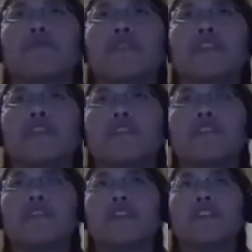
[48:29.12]
I feel like the
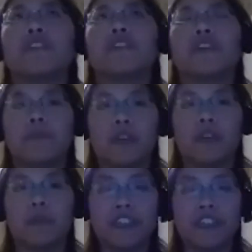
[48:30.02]
field of
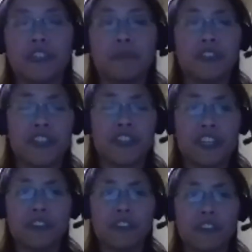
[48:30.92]
academic librarianship is
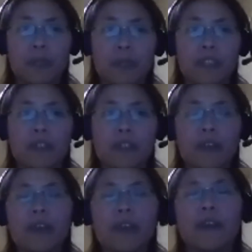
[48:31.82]
changing a little bit.
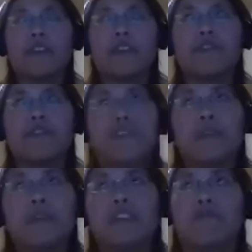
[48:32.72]
If you
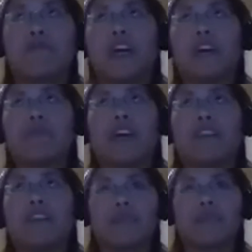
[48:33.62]
think about like why
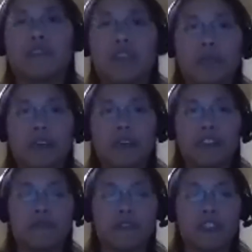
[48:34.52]
we have academic
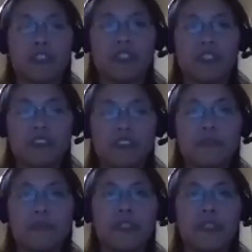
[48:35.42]
libraries in the first
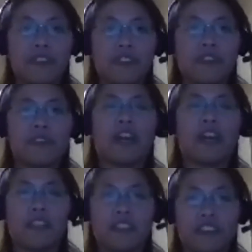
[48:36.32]
place, it was
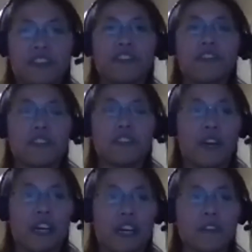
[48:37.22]
because institutes
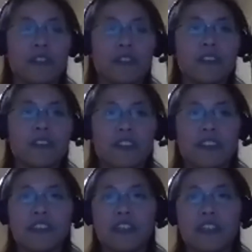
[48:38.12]
of higher learning
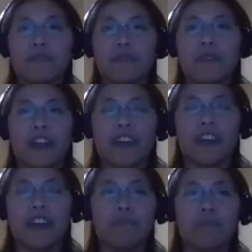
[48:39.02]
said, you know, we want
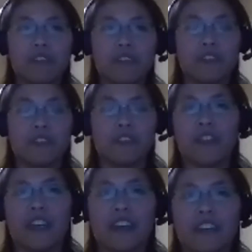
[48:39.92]
to have books so
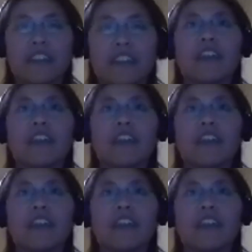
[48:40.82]
that